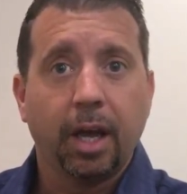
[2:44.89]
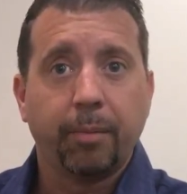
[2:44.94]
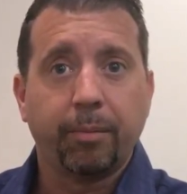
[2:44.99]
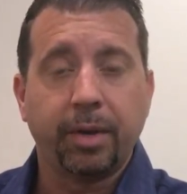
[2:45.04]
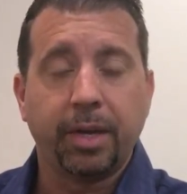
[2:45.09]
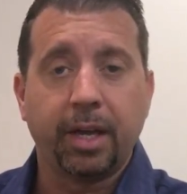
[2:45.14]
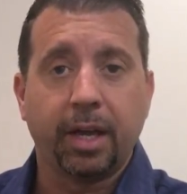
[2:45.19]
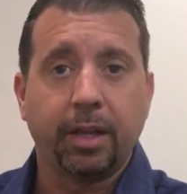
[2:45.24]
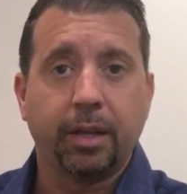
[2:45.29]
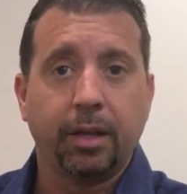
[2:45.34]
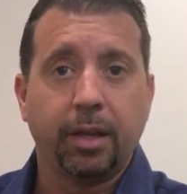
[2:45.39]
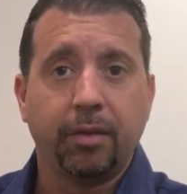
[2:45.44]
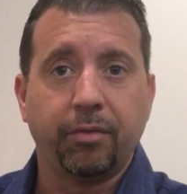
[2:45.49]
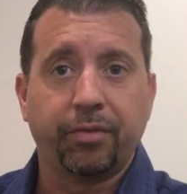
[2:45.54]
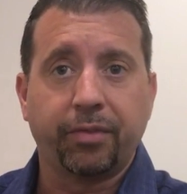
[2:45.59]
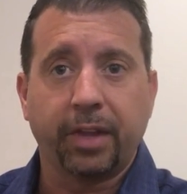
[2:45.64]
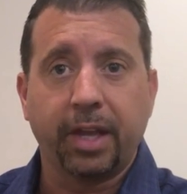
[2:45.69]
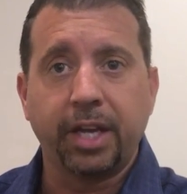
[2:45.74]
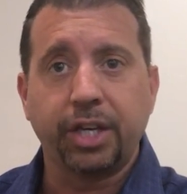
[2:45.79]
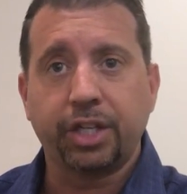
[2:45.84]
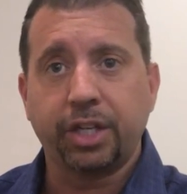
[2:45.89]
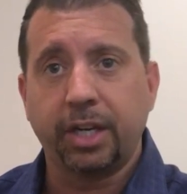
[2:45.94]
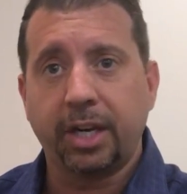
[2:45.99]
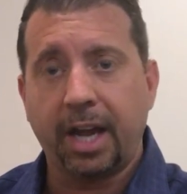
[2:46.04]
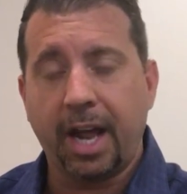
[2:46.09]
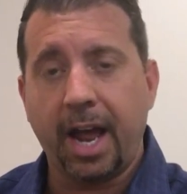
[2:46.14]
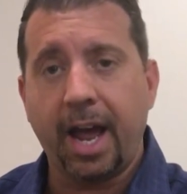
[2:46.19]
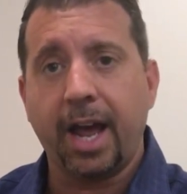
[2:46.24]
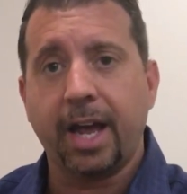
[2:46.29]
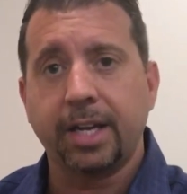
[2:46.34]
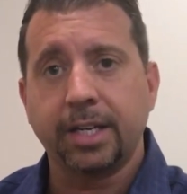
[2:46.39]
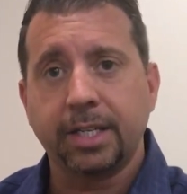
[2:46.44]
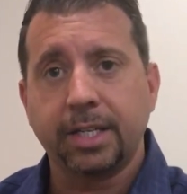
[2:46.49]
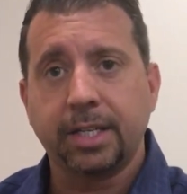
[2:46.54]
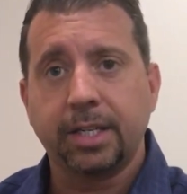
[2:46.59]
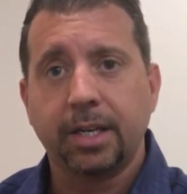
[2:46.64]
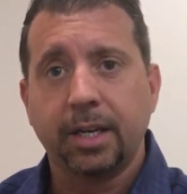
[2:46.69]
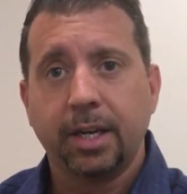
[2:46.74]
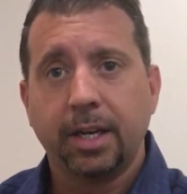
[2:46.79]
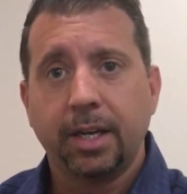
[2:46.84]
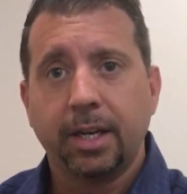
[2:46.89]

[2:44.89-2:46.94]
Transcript: but yet inflation it has,